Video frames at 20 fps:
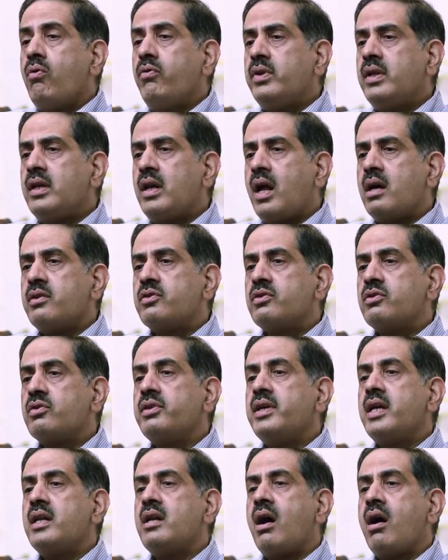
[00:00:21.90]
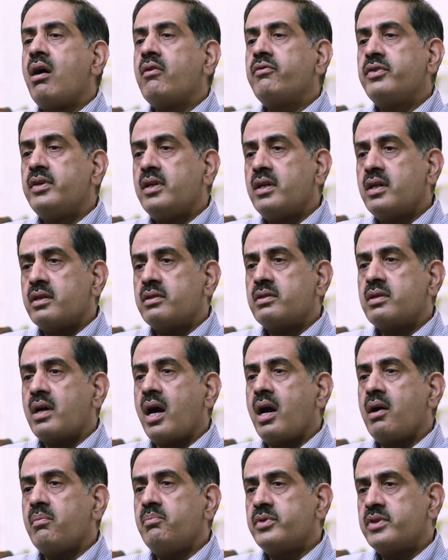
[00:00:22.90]
Over the last 3.5 years,
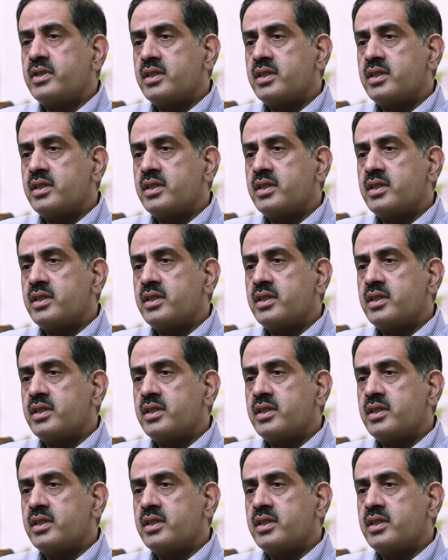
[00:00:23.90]
I'm